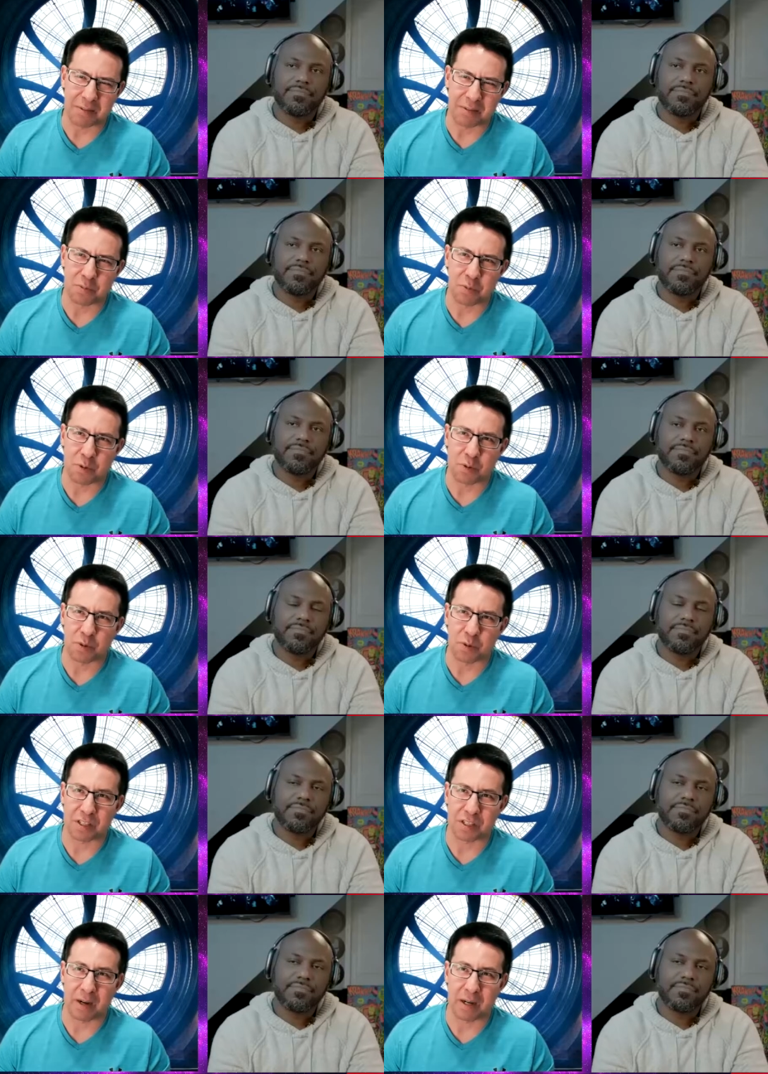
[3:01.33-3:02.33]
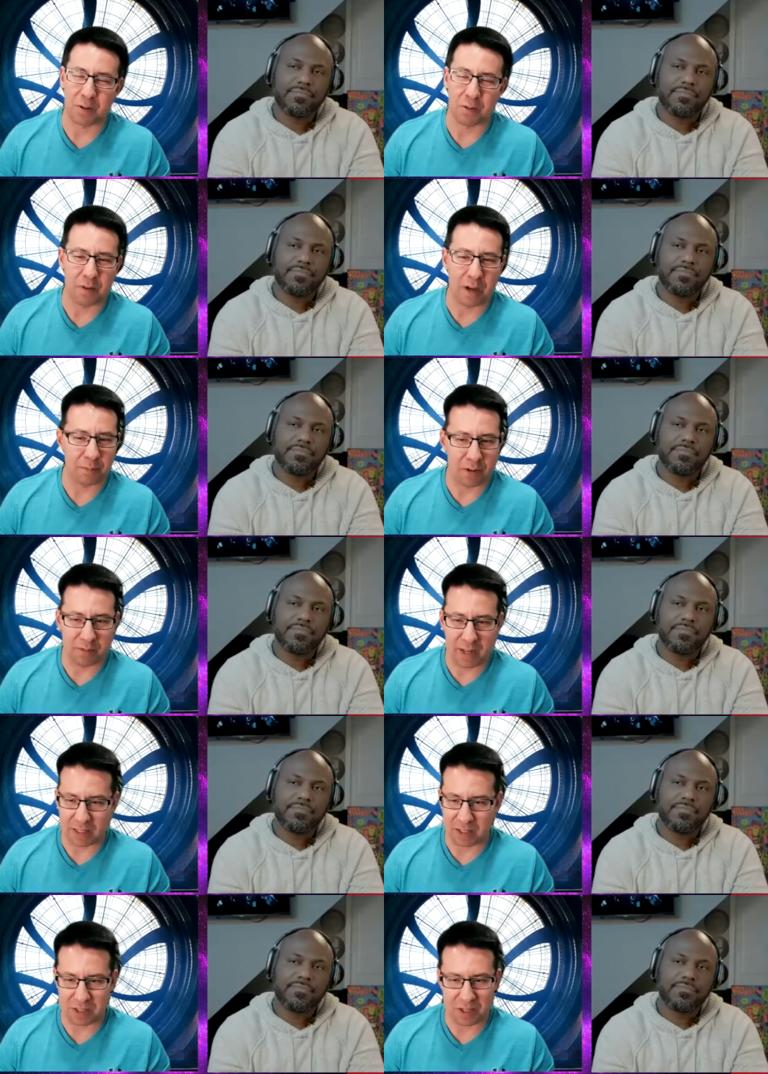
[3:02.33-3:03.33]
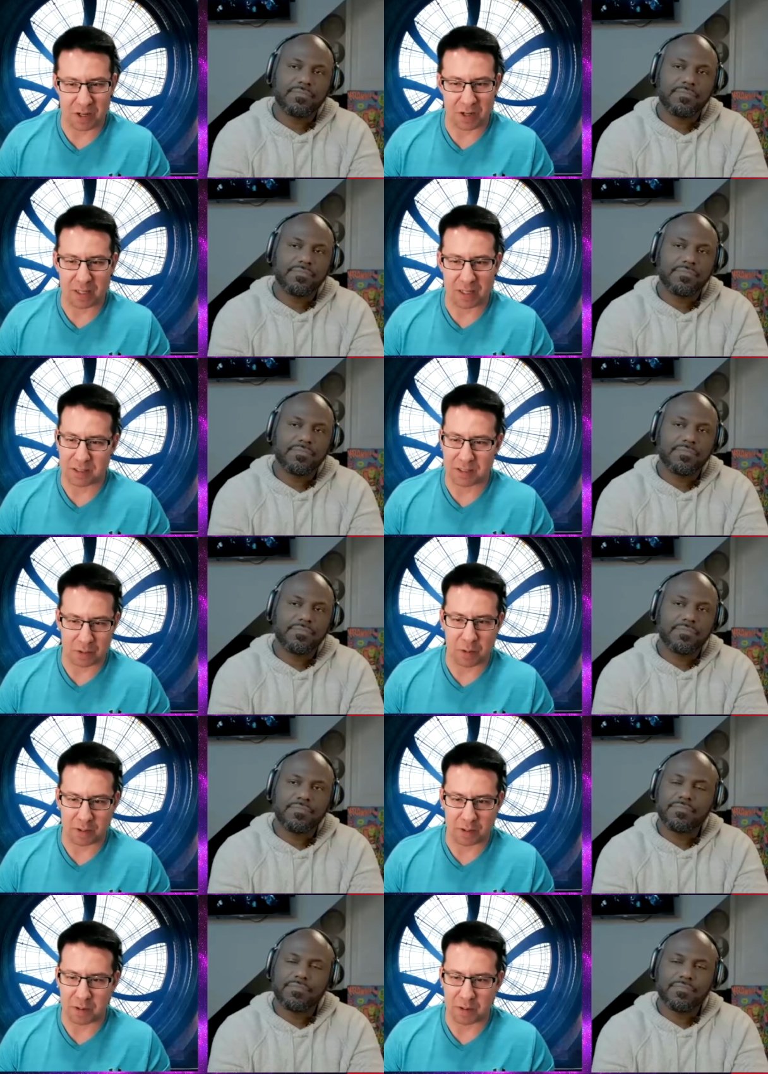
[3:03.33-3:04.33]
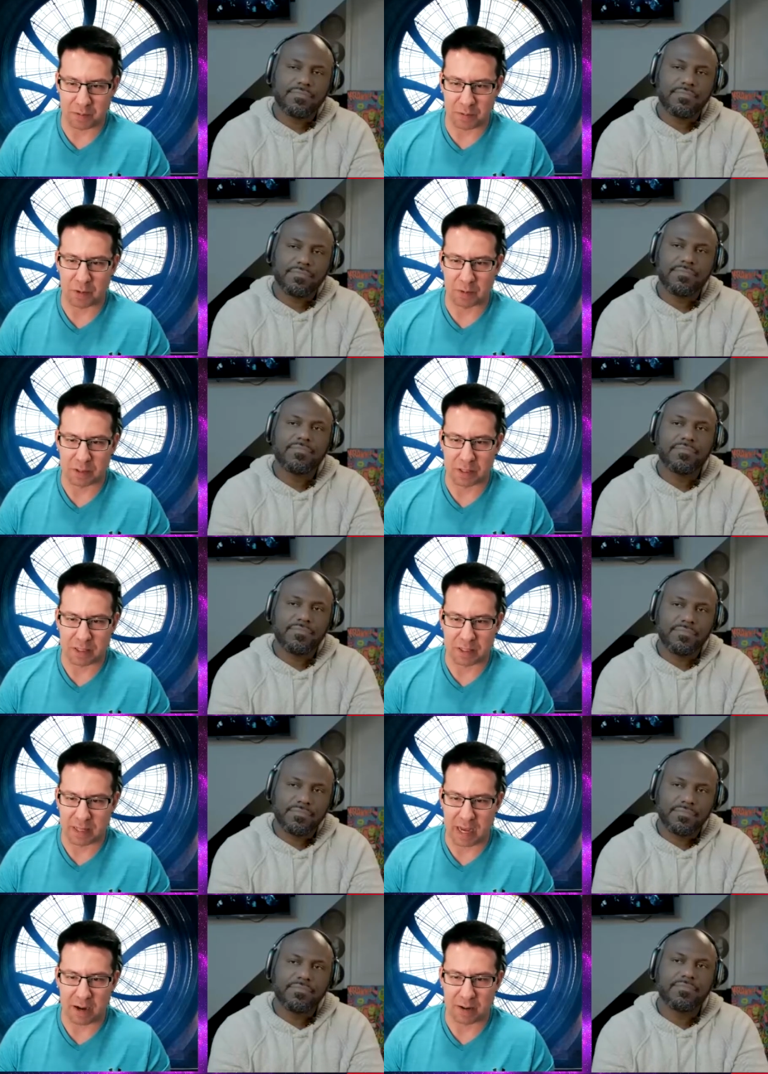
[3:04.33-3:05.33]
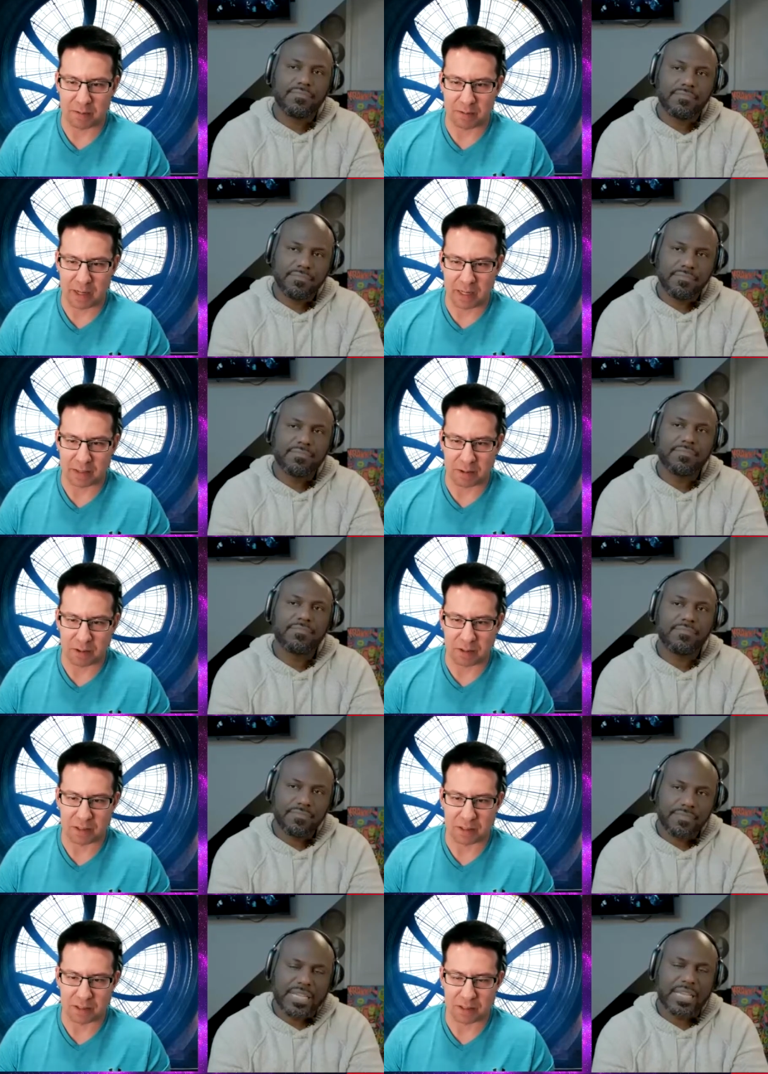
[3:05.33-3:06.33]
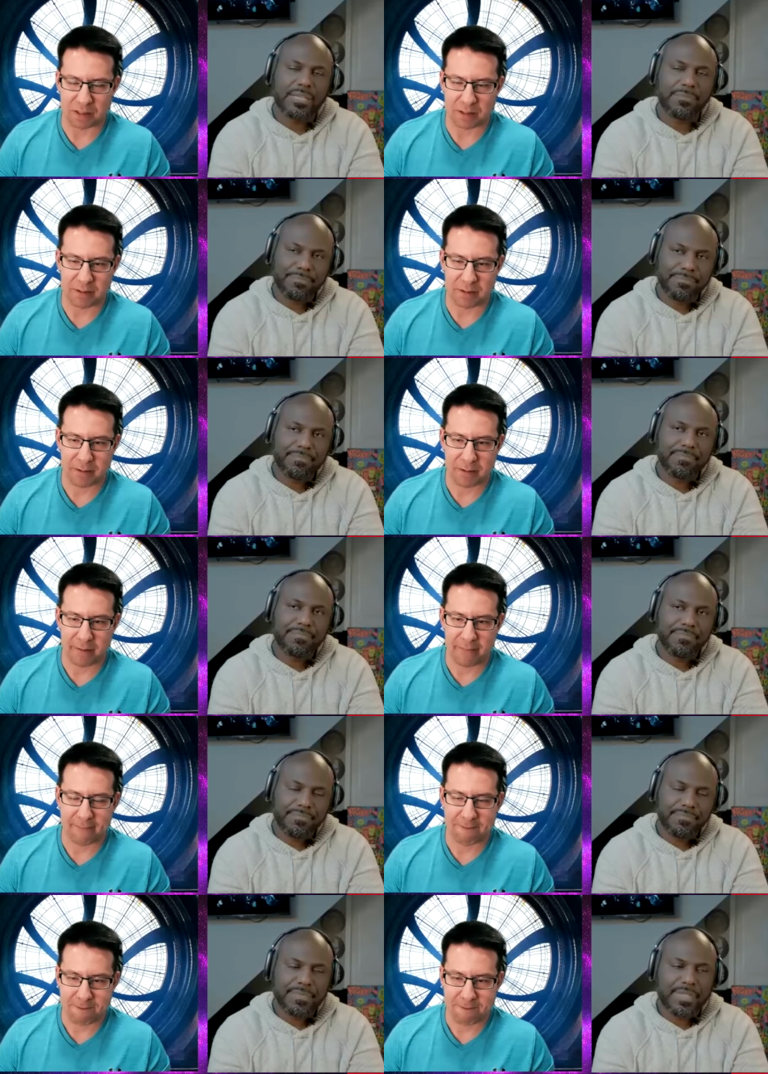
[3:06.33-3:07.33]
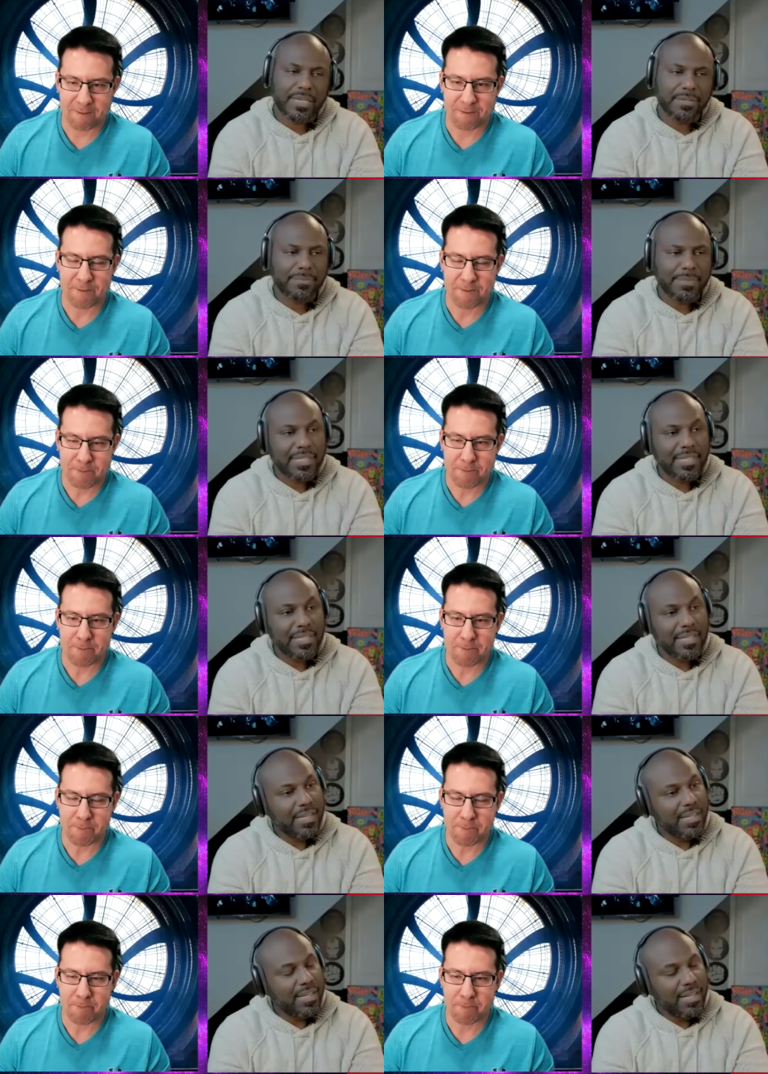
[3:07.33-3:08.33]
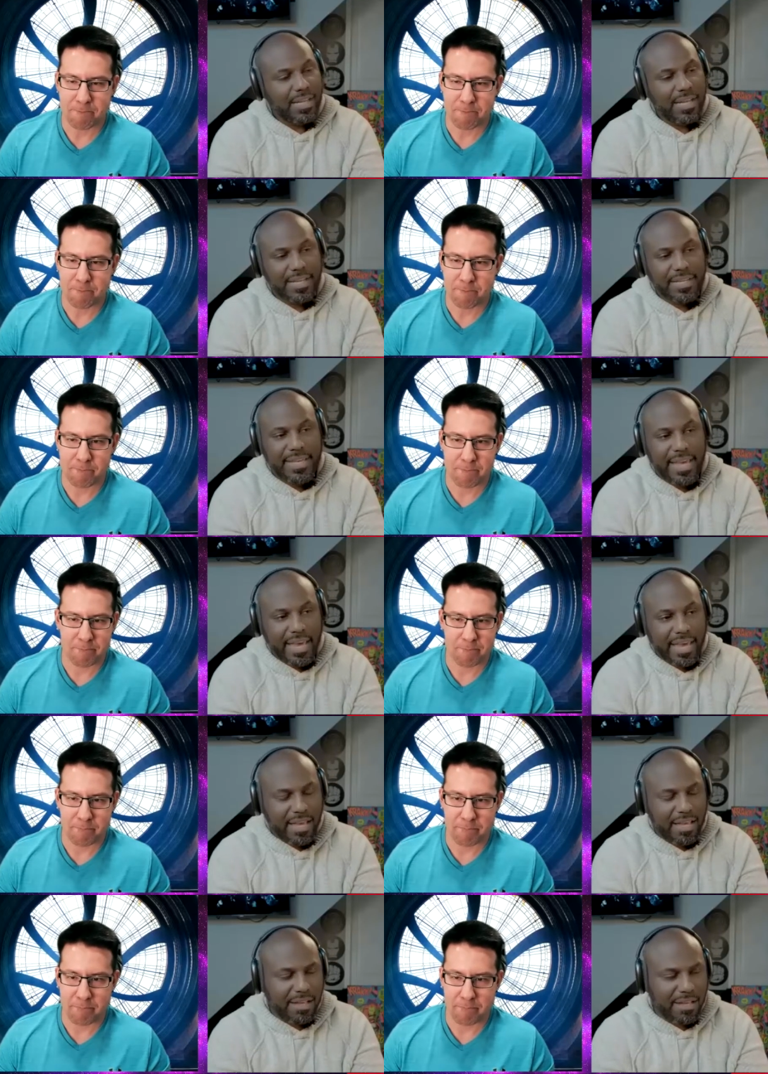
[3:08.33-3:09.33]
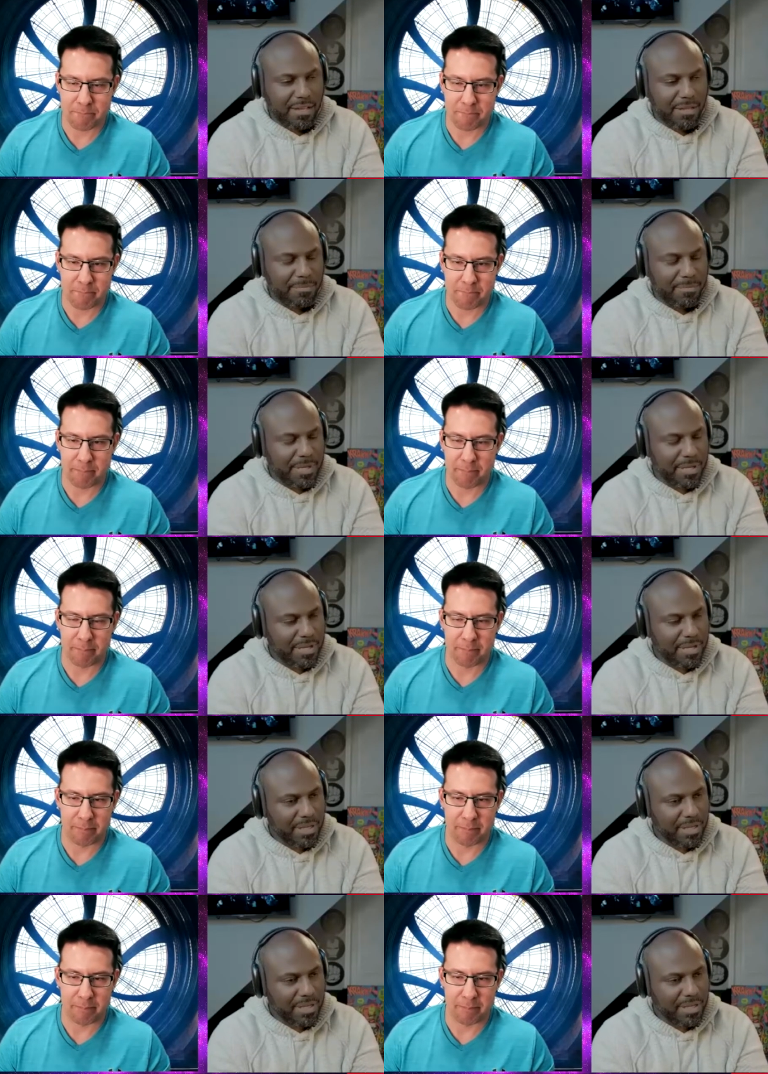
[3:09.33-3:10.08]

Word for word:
Speaker 1: I don't see, this movie is supposed to come out in November of next year. This is a twenty twenty-four release now at the
Speaker 2: earliest. Yeah. Yeah. yeah um,